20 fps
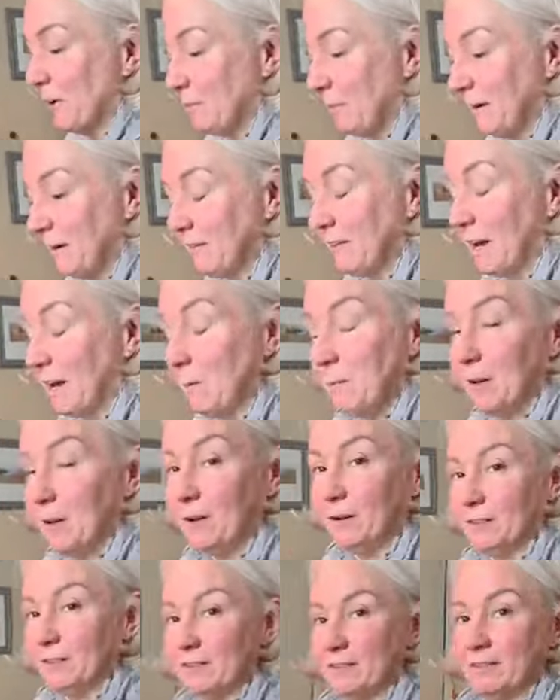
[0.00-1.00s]
by the time we
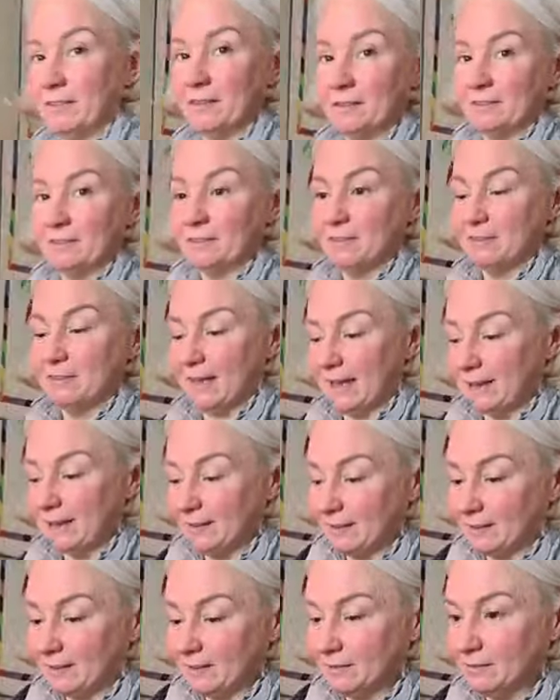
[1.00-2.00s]
got to
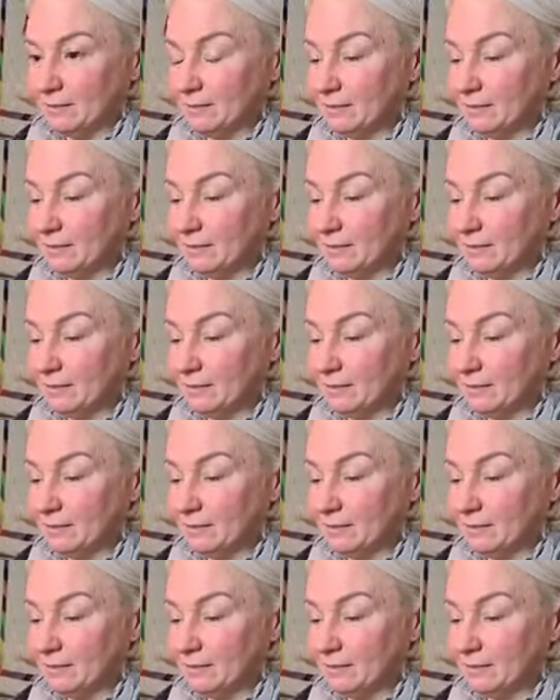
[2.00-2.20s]
Anwick,